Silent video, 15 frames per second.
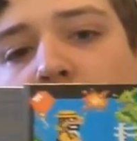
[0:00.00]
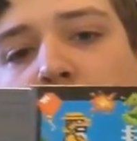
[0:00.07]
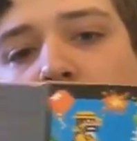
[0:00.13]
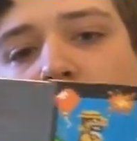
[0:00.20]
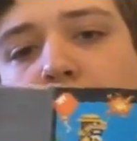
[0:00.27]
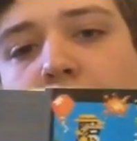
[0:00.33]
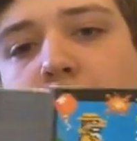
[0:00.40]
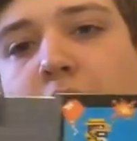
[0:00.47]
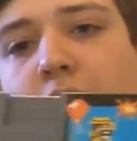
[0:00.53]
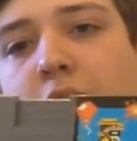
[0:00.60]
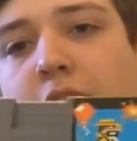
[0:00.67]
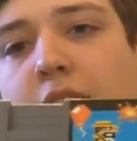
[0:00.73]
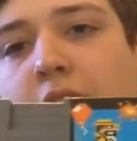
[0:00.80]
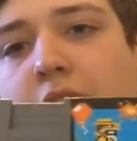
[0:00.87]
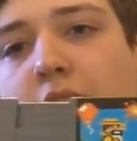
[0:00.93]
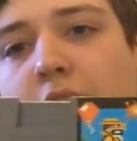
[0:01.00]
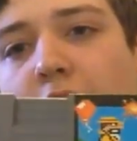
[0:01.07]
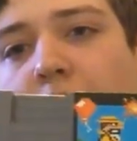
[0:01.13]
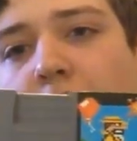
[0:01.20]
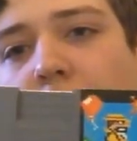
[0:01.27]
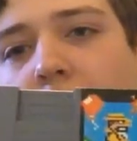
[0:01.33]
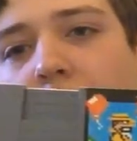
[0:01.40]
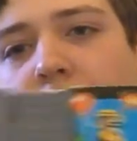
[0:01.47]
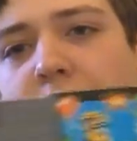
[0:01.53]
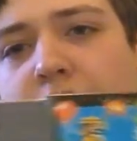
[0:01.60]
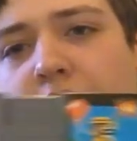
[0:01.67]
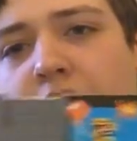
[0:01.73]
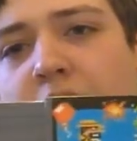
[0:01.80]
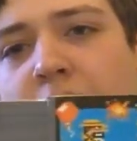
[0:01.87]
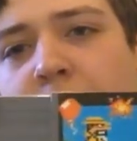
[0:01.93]
which is a
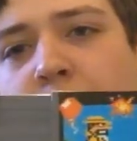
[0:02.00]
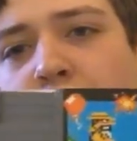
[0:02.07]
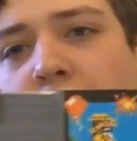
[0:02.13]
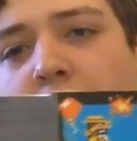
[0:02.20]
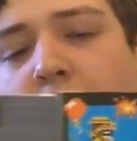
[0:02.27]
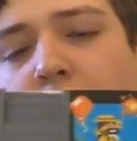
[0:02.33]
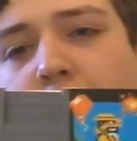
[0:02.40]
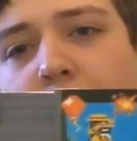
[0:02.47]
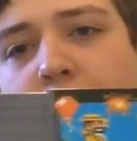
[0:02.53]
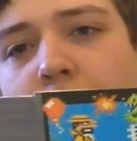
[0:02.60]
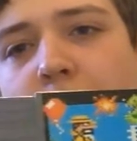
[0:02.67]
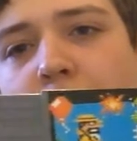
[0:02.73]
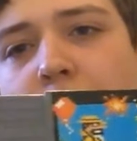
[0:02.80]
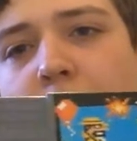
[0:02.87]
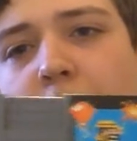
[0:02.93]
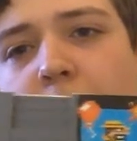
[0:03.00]
interesting platformer